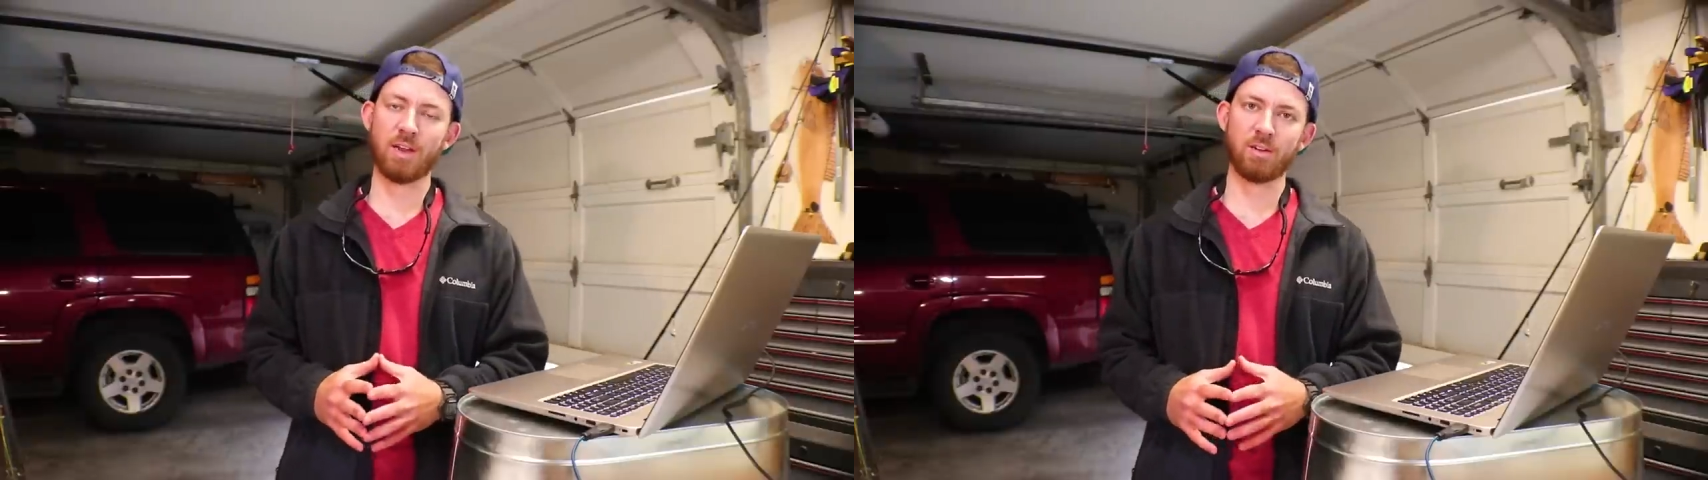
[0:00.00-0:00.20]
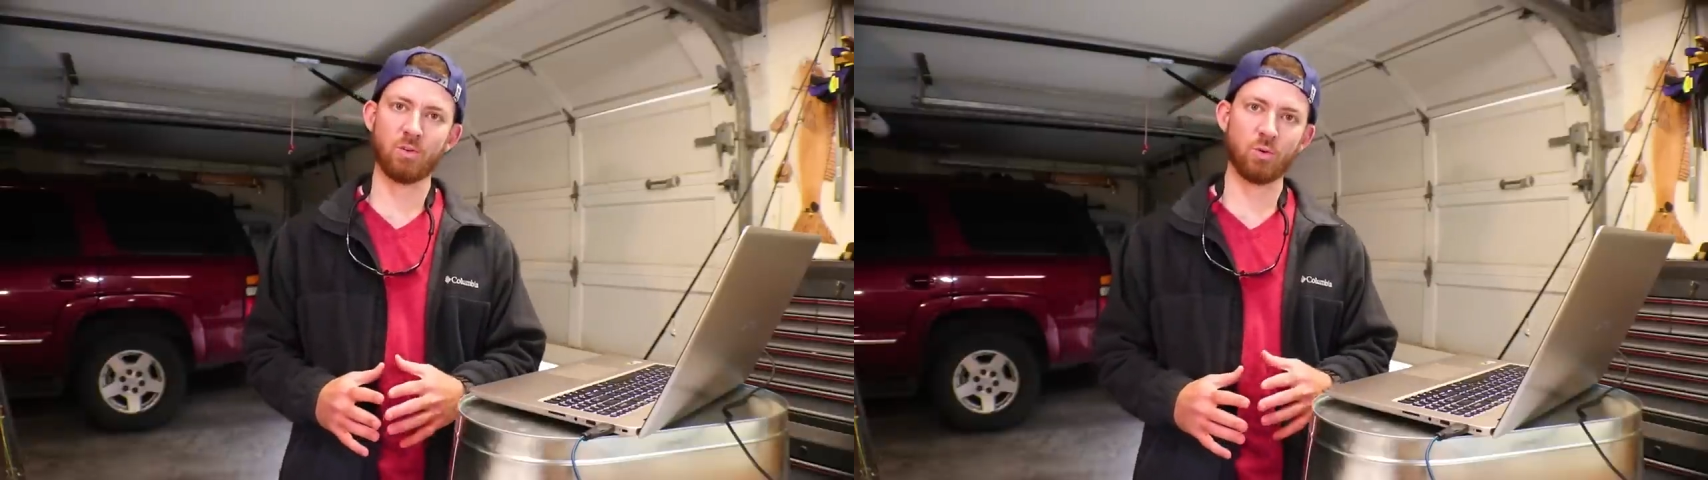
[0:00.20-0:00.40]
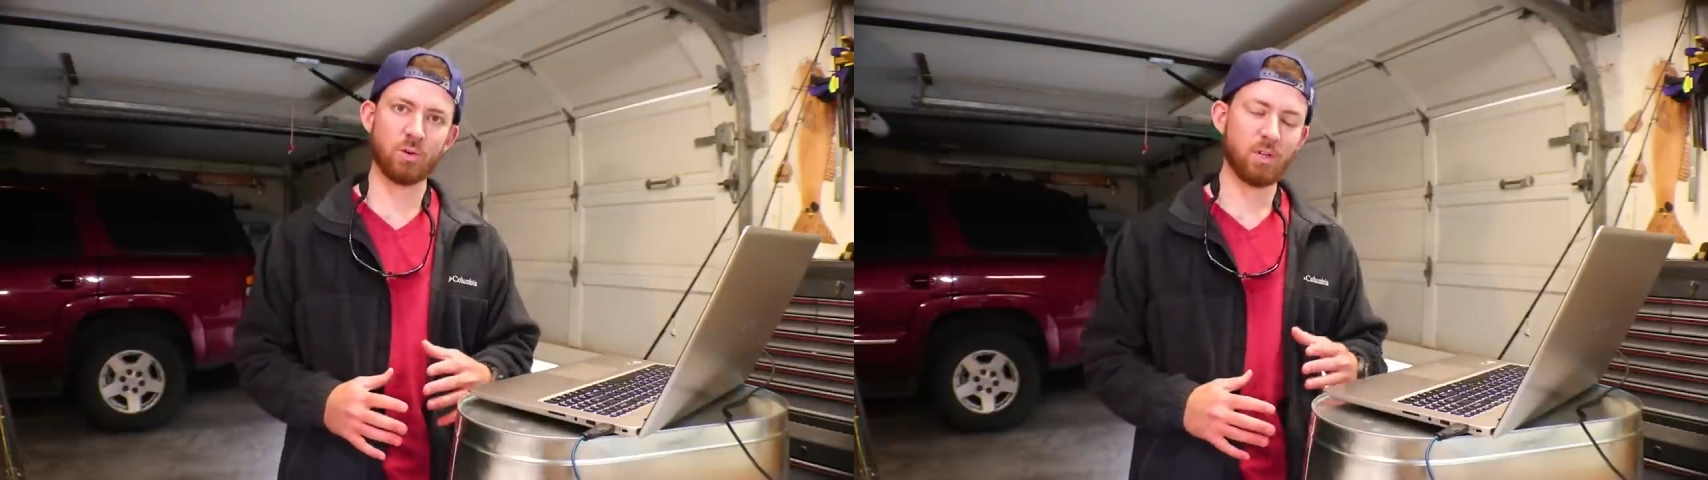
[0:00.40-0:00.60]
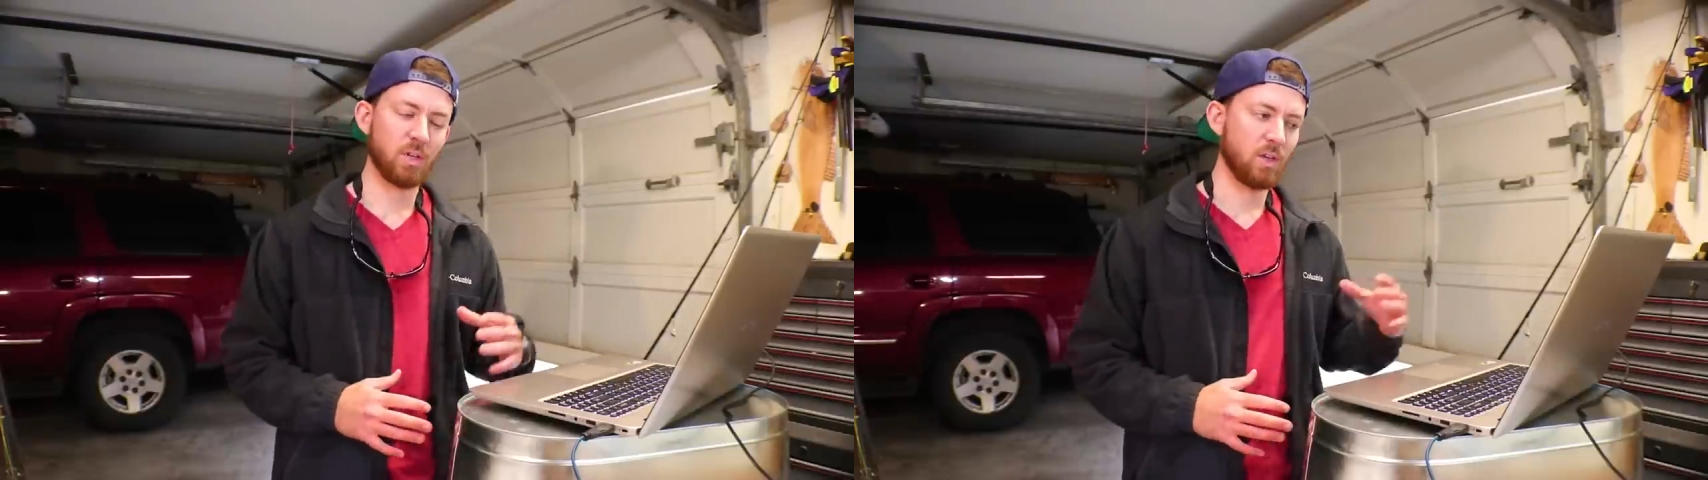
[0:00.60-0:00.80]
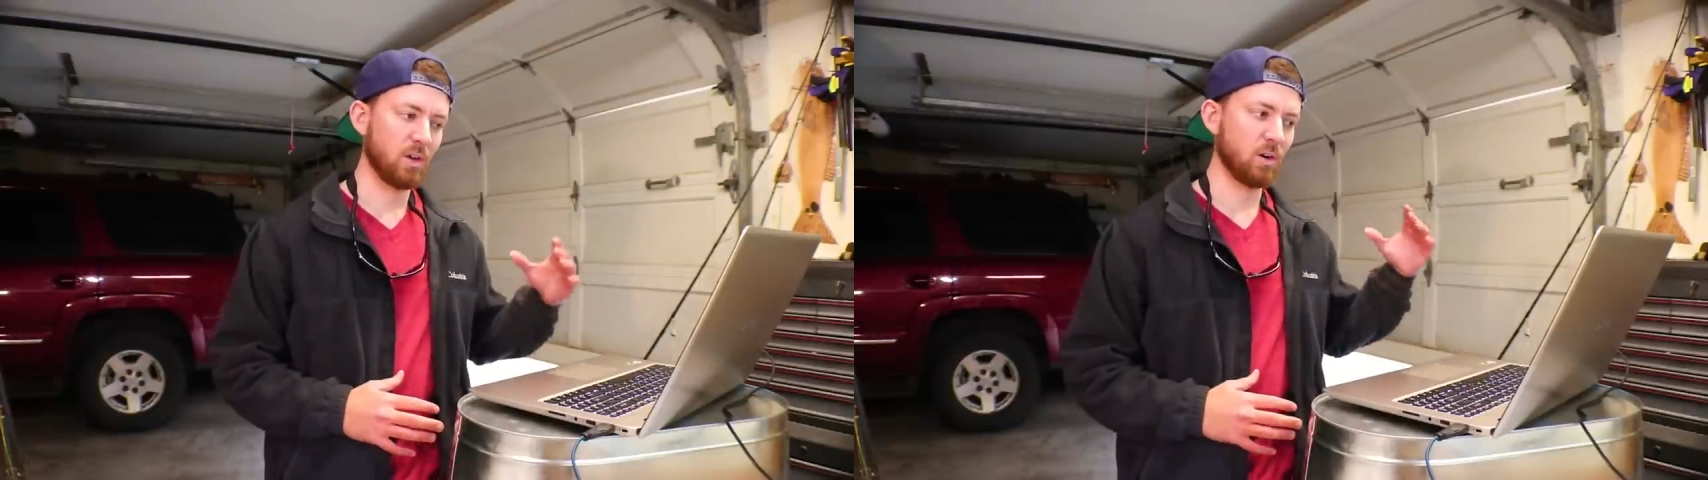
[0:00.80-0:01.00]
category
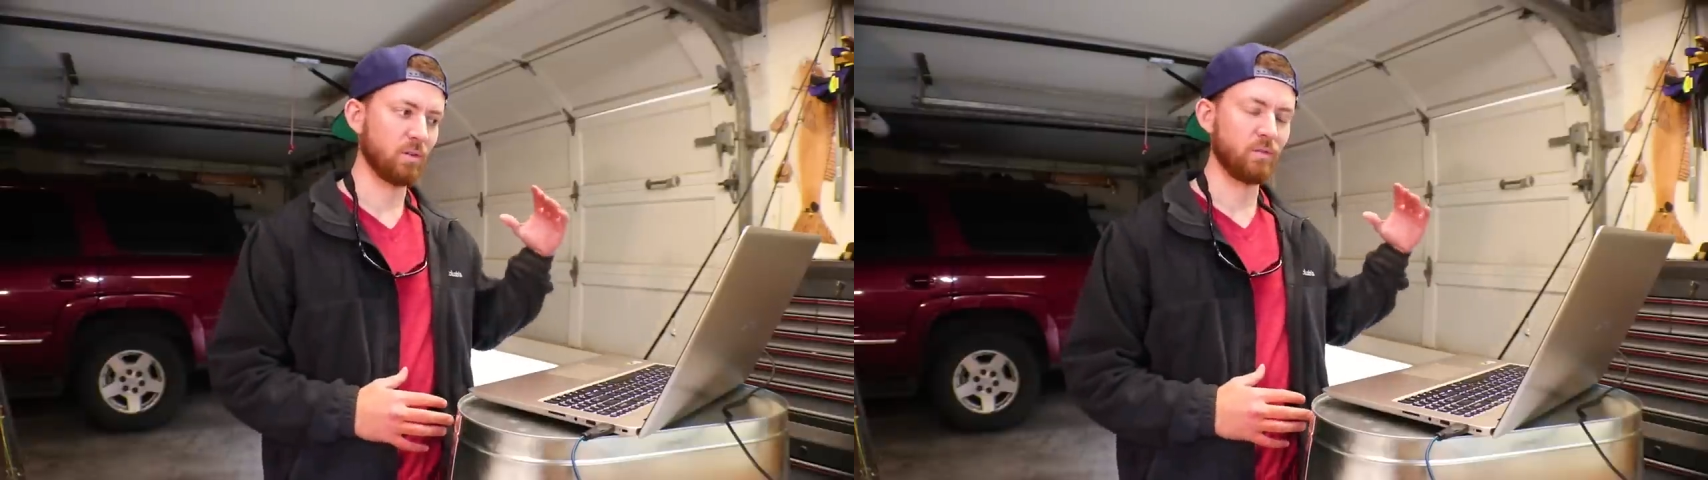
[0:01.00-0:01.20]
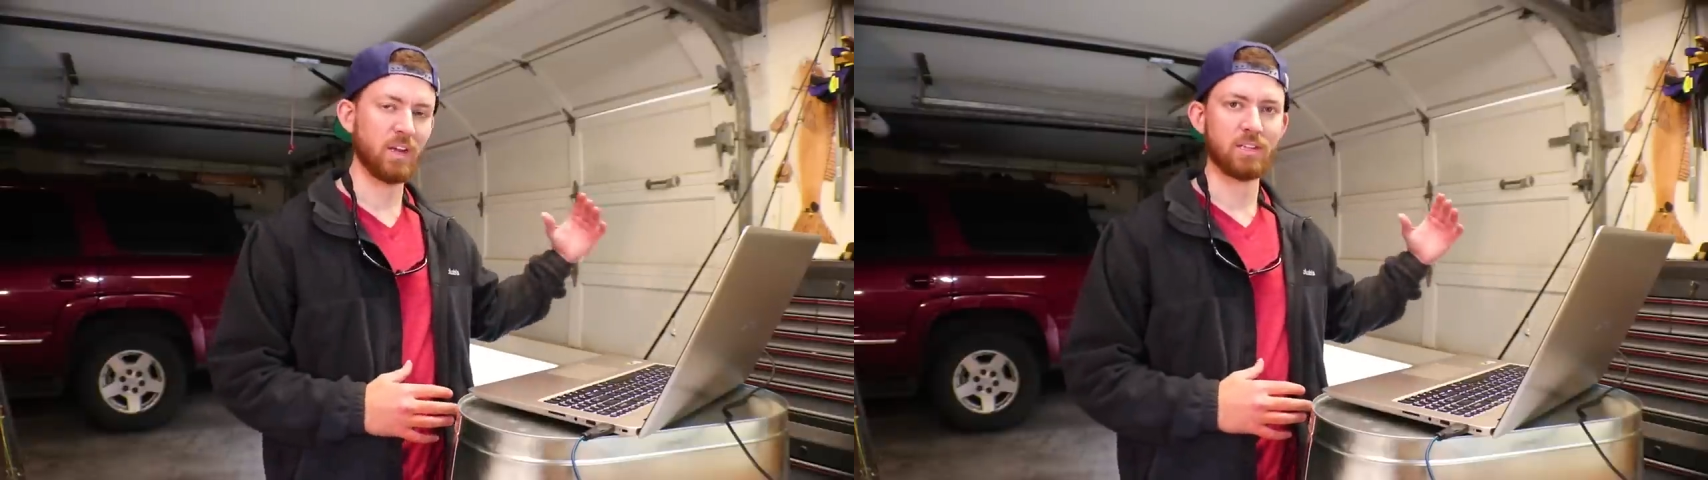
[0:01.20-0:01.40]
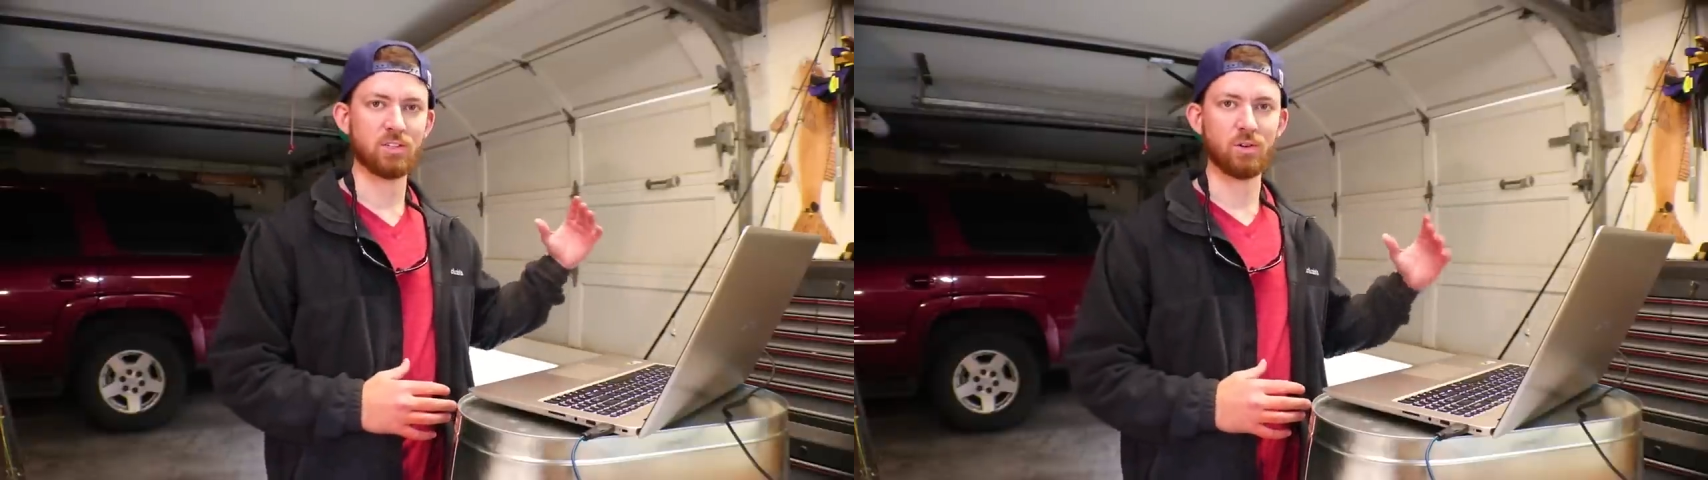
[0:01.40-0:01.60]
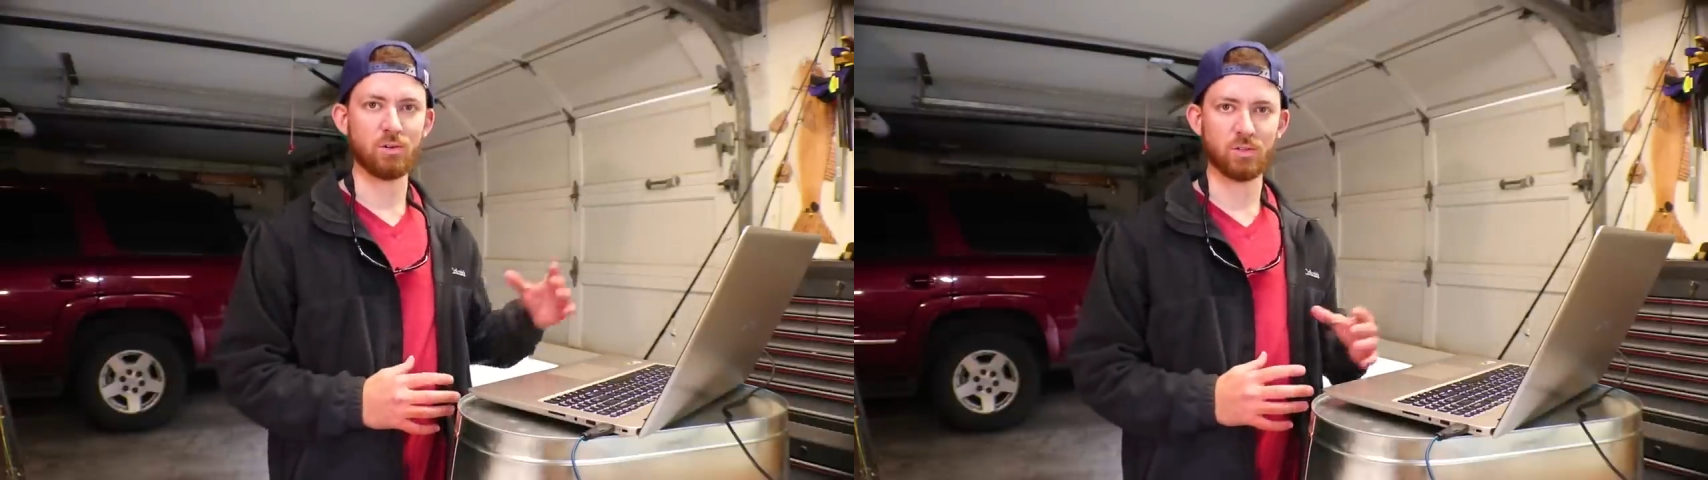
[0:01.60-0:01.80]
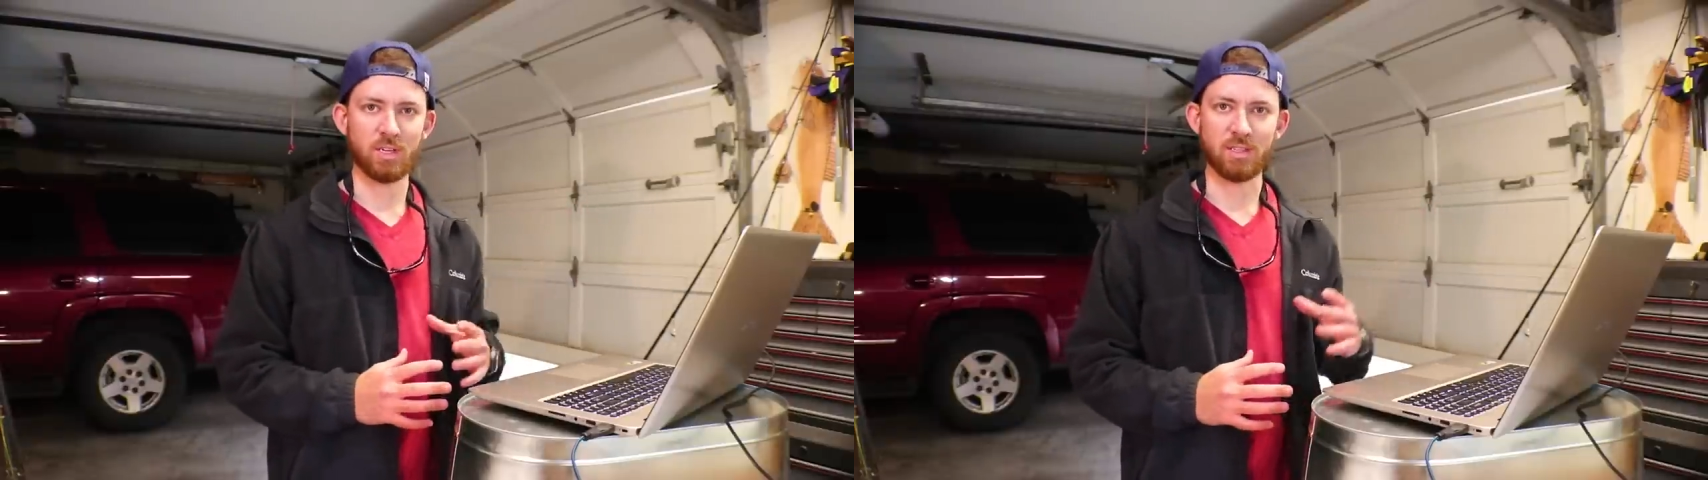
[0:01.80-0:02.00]
are Van
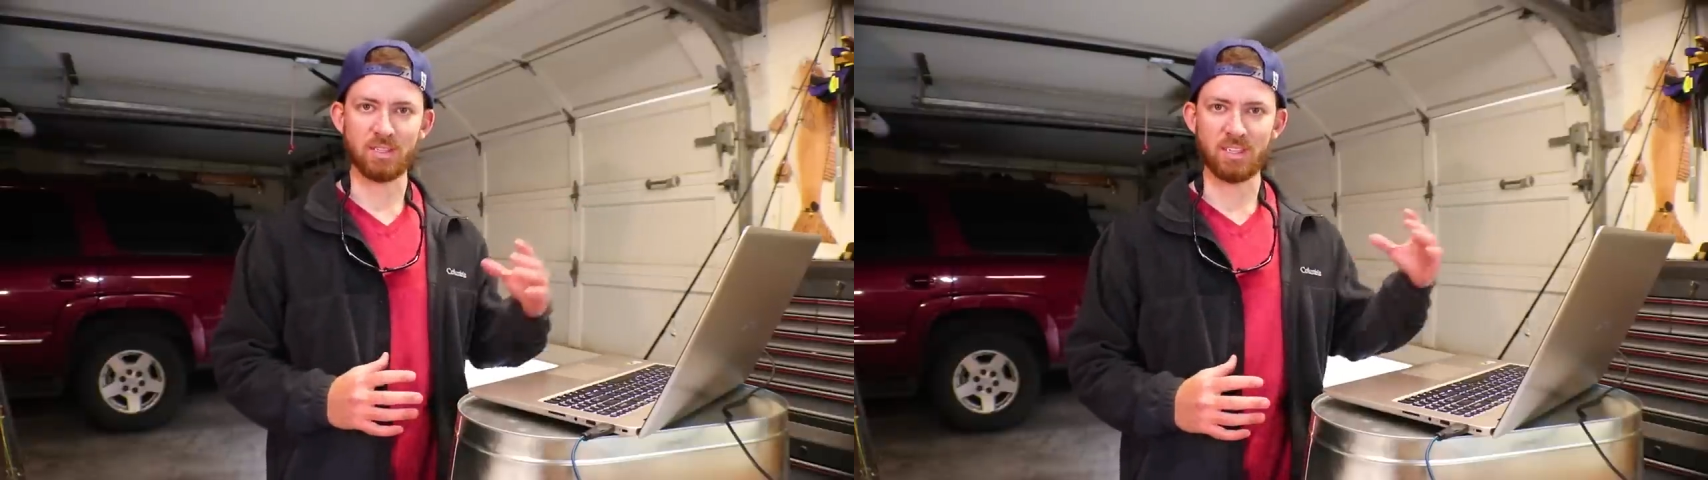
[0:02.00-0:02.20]
Staals and